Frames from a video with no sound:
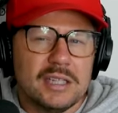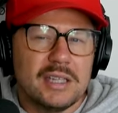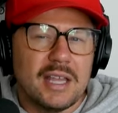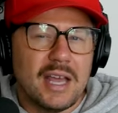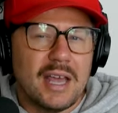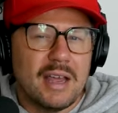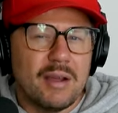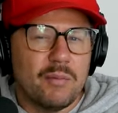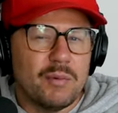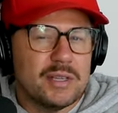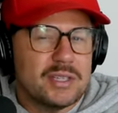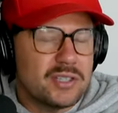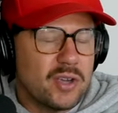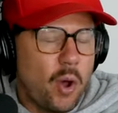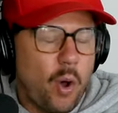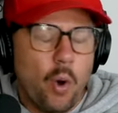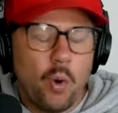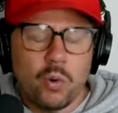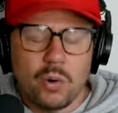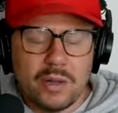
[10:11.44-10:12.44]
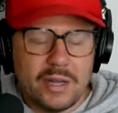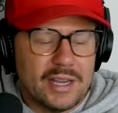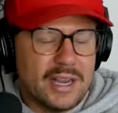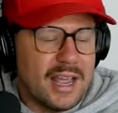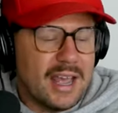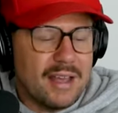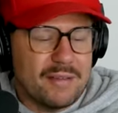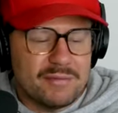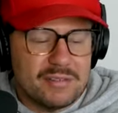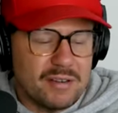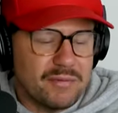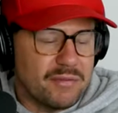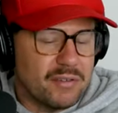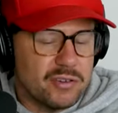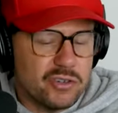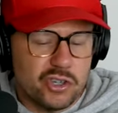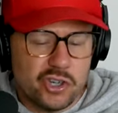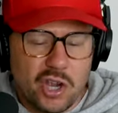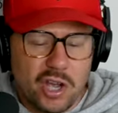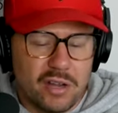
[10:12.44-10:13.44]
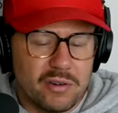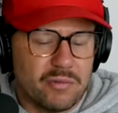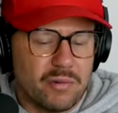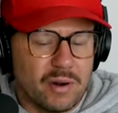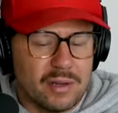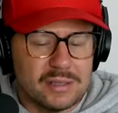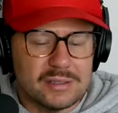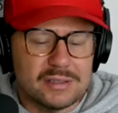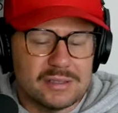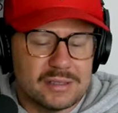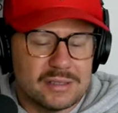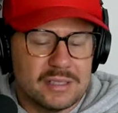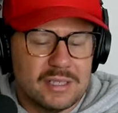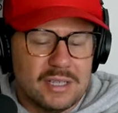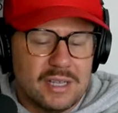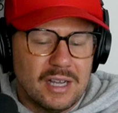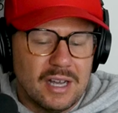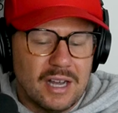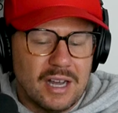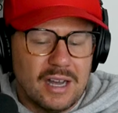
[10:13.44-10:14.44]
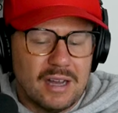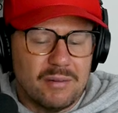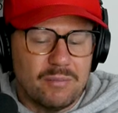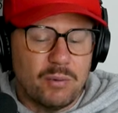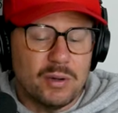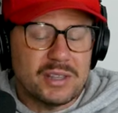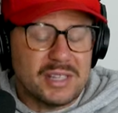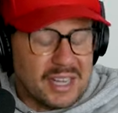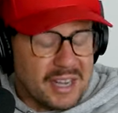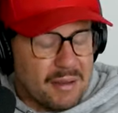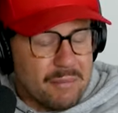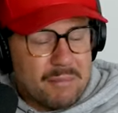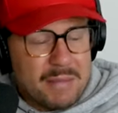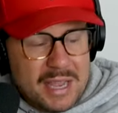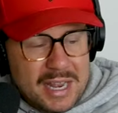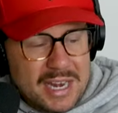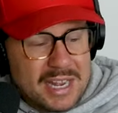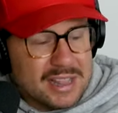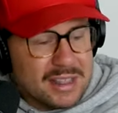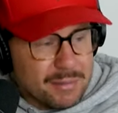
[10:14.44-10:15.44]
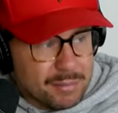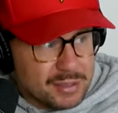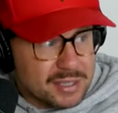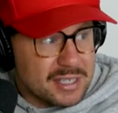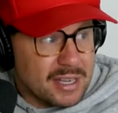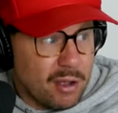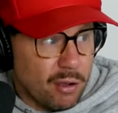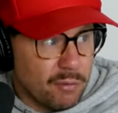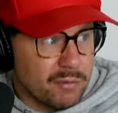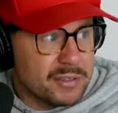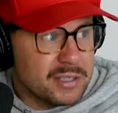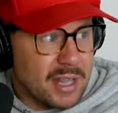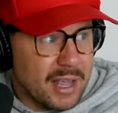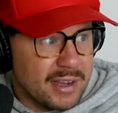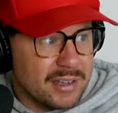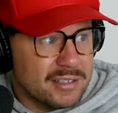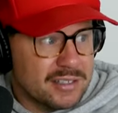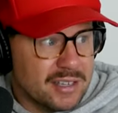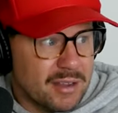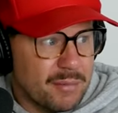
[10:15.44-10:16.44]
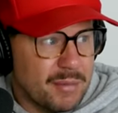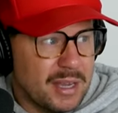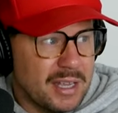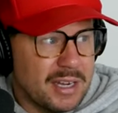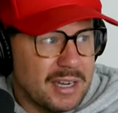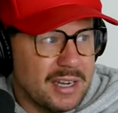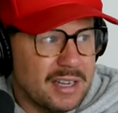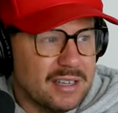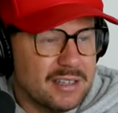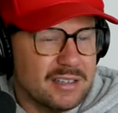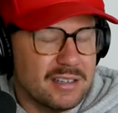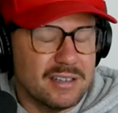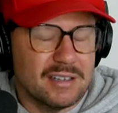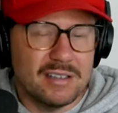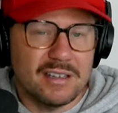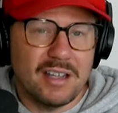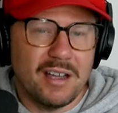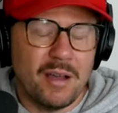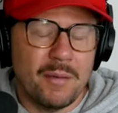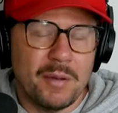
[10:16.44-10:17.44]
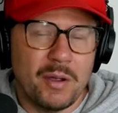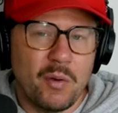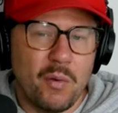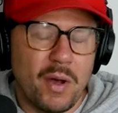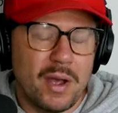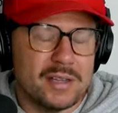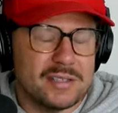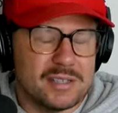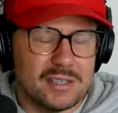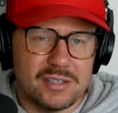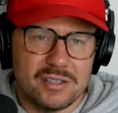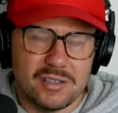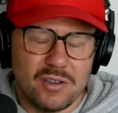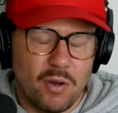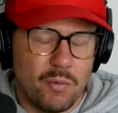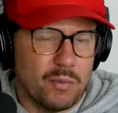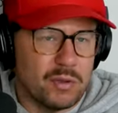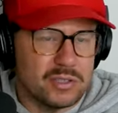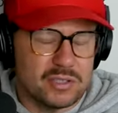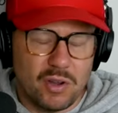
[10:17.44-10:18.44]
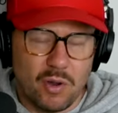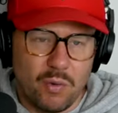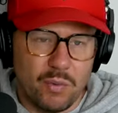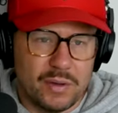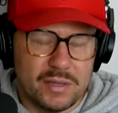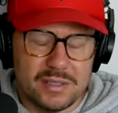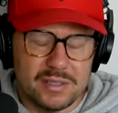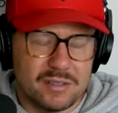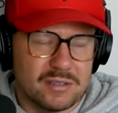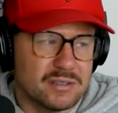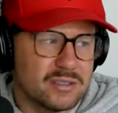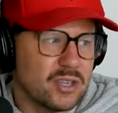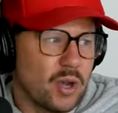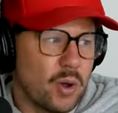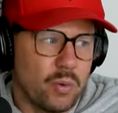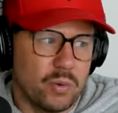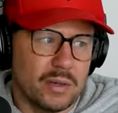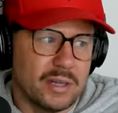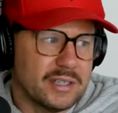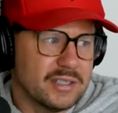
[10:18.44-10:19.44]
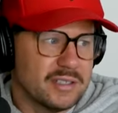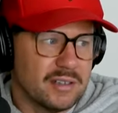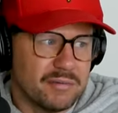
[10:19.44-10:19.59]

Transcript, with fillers: that we totally have different genres. Uh, what the comedian themselves likes, comedian, comic-wise, is almost always totally